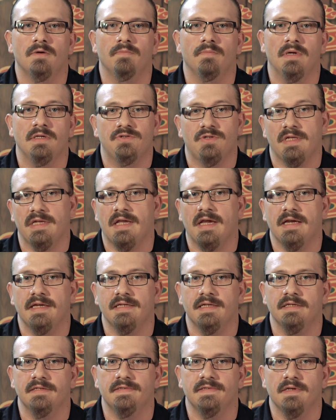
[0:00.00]
much like I
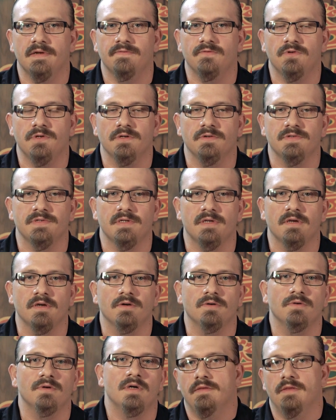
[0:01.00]
did several years
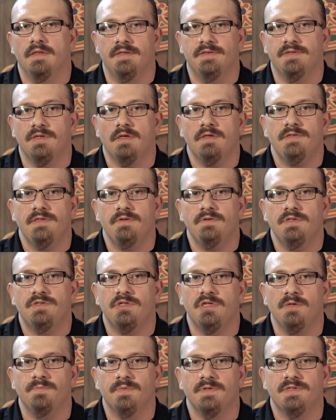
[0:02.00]
ago. This is also a
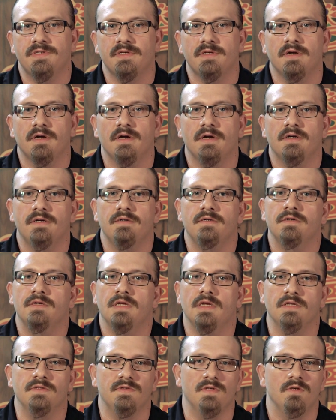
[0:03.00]
cheaper cigar.
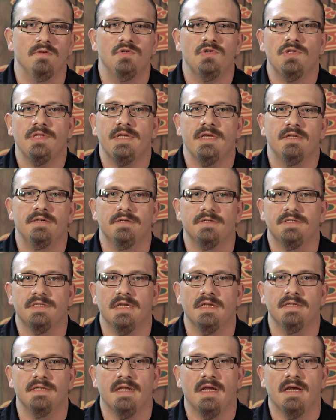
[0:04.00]
It's usually under
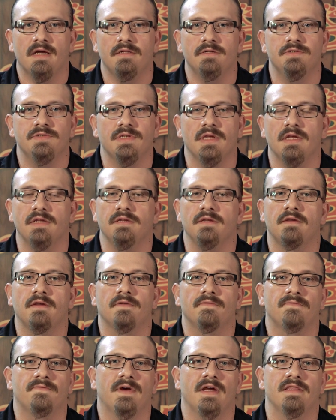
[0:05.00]
$10 and you
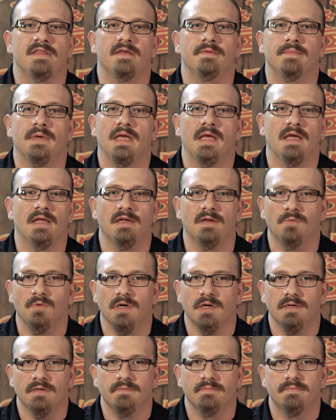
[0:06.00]
can find them
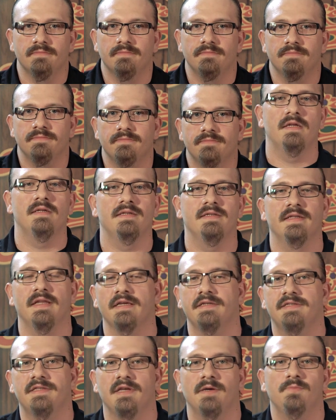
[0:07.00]
anywhere.
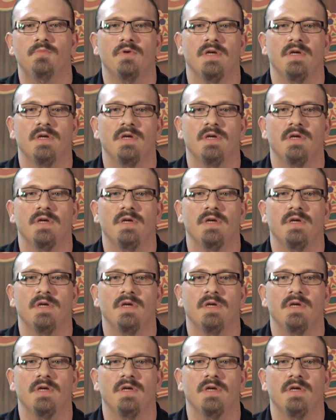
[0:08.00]
Next up,